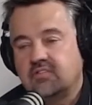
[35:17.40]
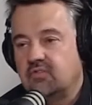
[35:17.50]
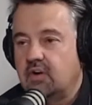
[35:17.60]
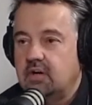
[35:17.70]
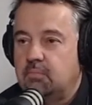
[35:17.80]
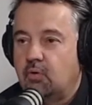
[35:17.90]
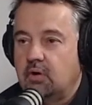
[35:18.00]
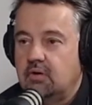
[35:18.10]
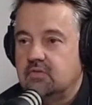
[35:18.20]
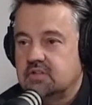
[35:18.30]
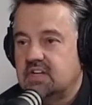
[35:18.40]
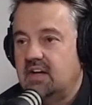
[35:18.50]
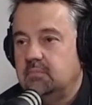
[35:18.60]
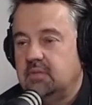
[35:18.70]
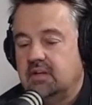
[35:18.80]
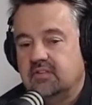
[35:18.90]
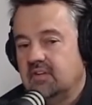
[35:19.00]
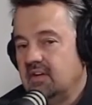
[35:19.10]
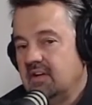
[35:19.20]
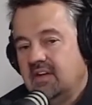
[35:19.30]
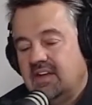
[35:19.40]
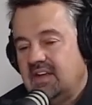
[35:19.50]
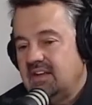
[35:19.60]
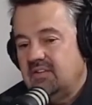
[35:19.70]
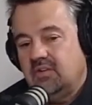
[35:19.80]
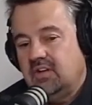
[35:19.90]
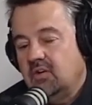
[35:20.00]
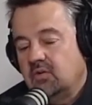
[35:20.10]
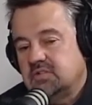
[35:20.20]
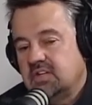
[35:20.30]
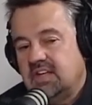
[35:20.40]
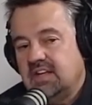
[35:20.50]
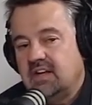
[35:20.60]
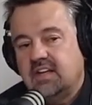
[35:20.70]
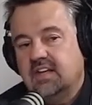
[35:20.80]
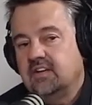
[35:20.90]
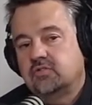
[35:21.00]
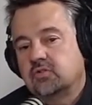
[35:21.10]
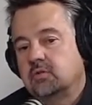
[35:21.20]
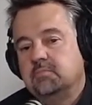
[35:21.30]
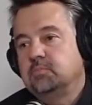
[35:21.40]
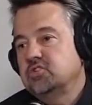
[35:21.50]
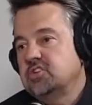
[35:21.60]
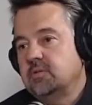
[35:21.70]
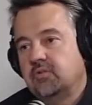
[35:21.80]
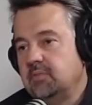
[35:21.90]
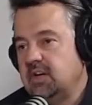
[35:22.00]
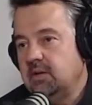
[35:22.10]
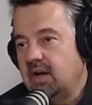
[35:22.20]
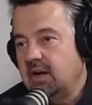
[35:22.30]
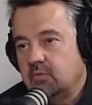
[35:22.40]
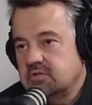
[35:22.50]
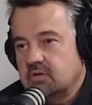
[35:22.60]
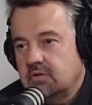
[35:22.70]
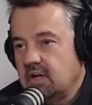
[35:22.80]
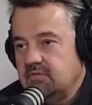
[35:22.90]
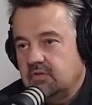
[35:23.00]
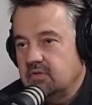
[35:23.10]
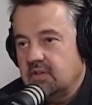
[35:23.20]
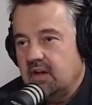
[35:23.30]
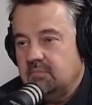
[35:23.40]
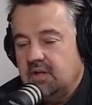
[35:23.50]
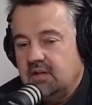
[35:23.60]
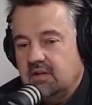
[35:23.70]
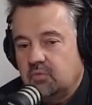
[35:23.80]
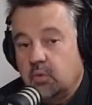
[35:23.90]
very important over time because, you know, to get a gift or a membership from anybody, we're so grateful for that because